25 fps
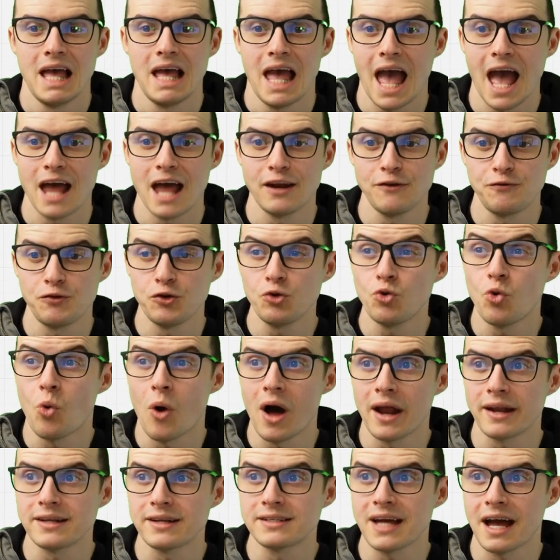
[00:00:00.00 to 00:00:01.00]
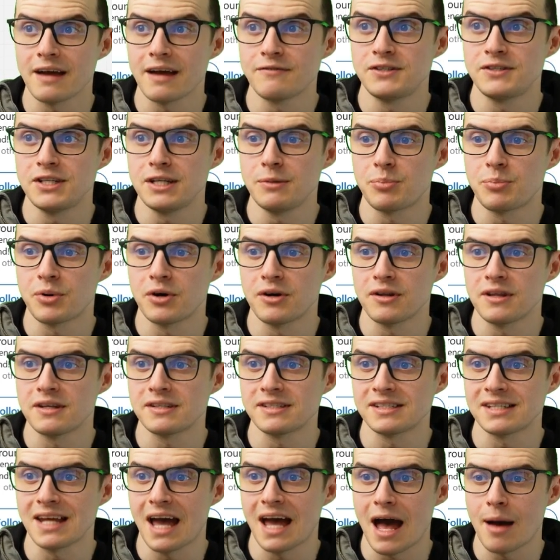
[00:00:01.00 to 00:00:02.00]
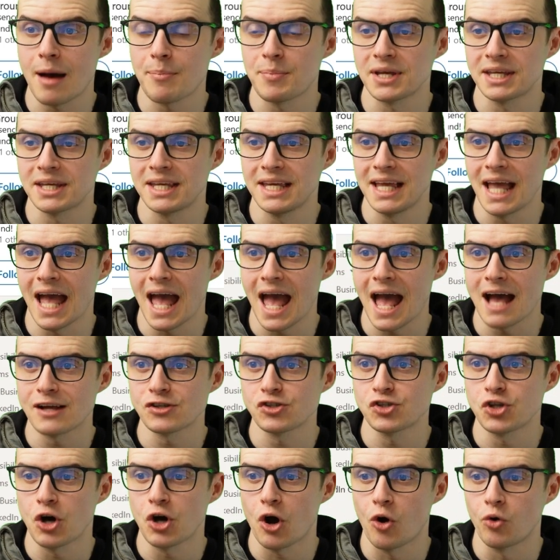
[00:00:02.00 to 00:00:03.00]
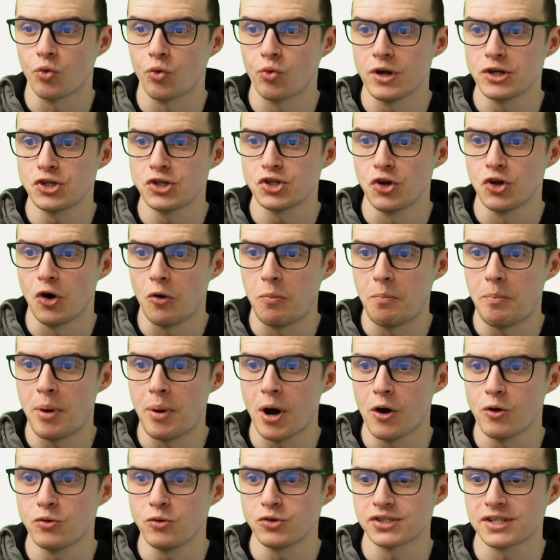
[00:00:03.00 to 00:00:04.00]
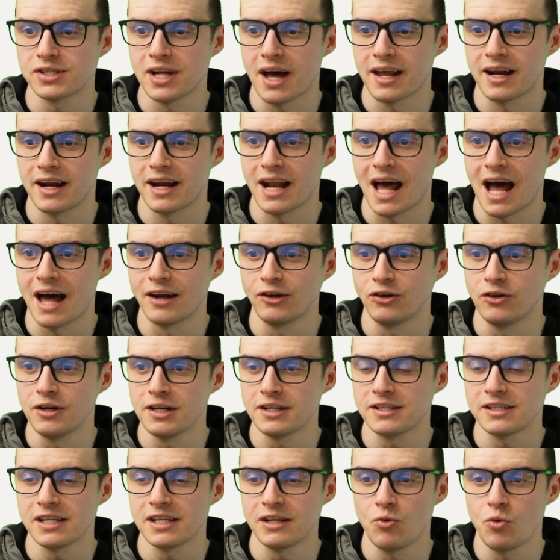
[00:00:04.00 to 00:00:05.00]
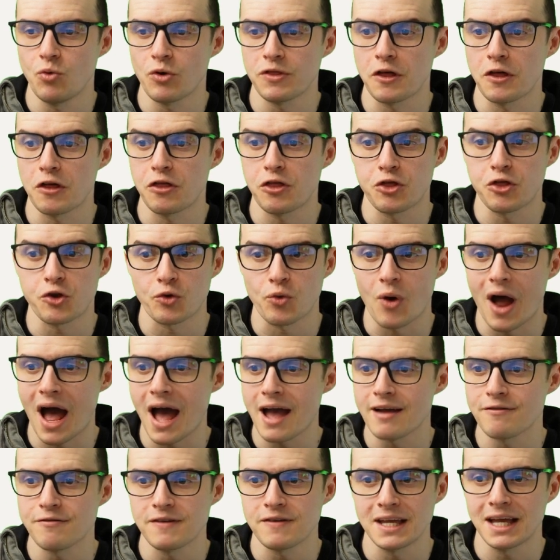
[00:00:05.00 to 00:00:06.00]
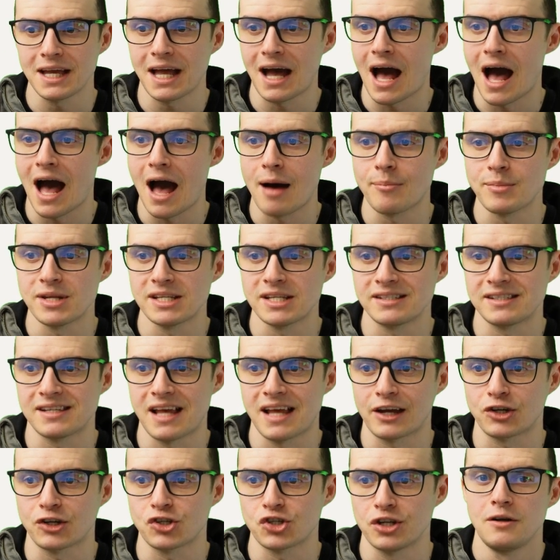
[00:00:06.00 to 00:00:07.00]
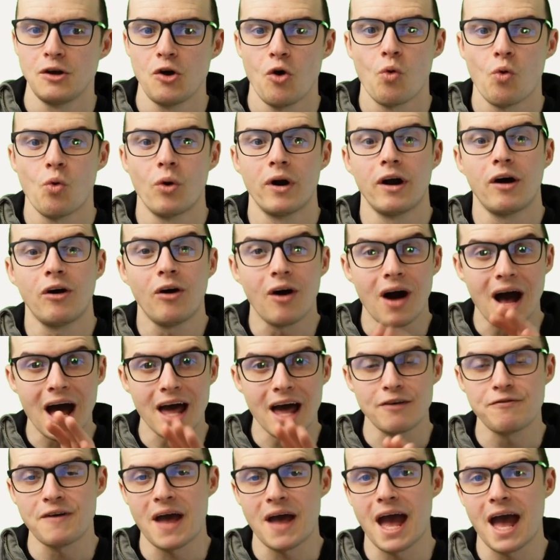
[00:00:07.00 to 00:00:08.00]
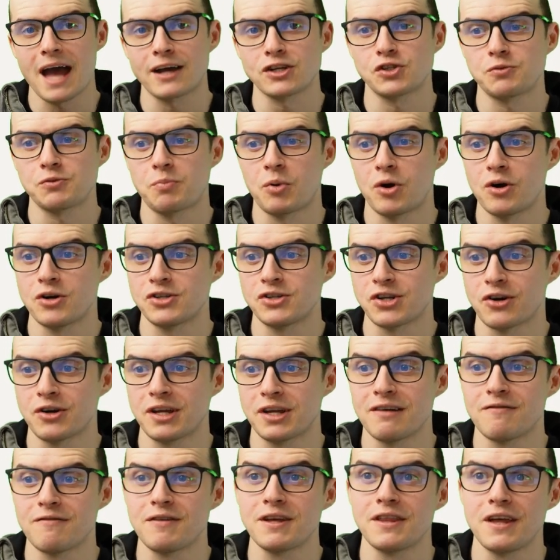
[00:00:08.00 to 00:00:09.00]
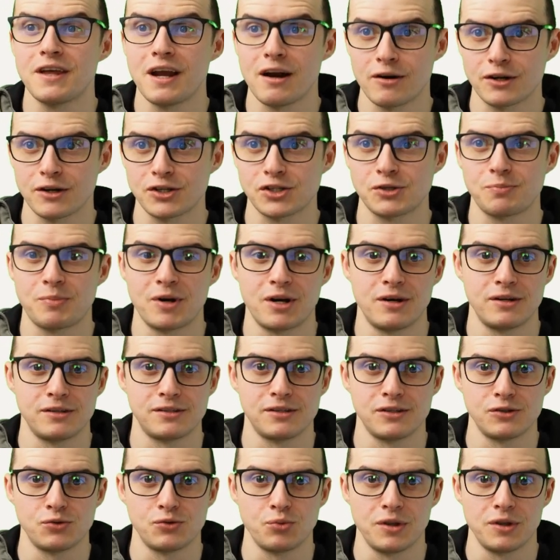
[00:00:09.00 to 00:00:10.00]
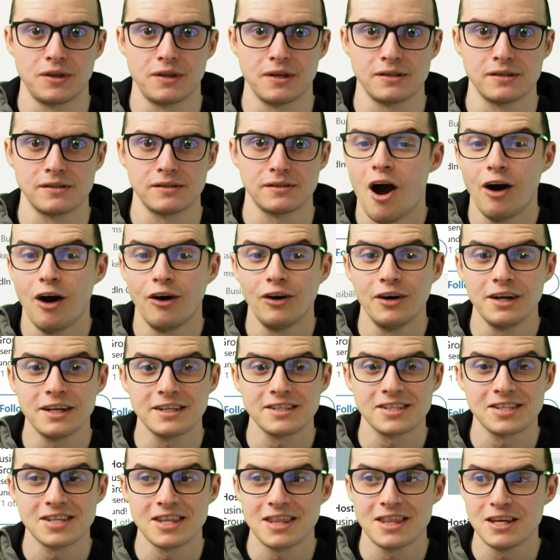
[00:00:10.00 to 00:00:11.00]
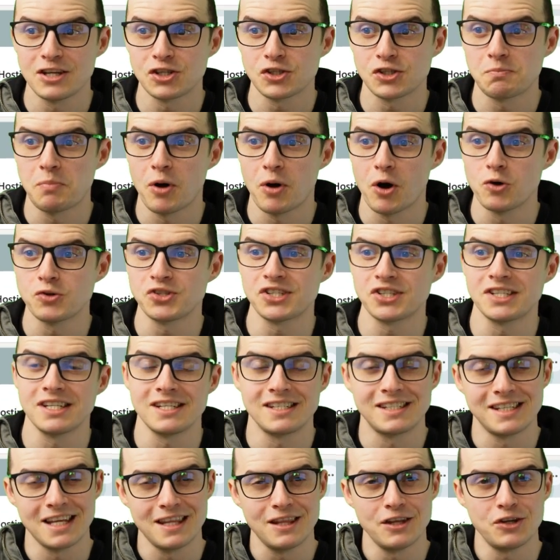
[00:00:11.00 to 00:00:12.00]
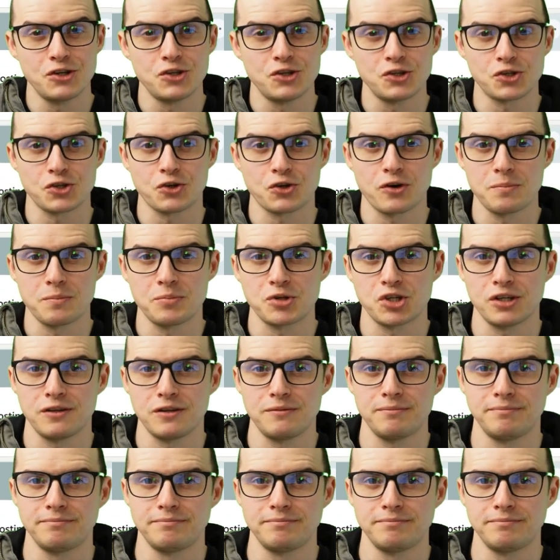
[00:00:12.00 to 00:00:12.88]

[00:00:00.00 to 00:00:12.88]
And if you want to dive deeper into this topic, he has the original post on it on LinkedIn with a thriving comment section where a lot of experts are giving their experiences with this. A link to this post is in the description.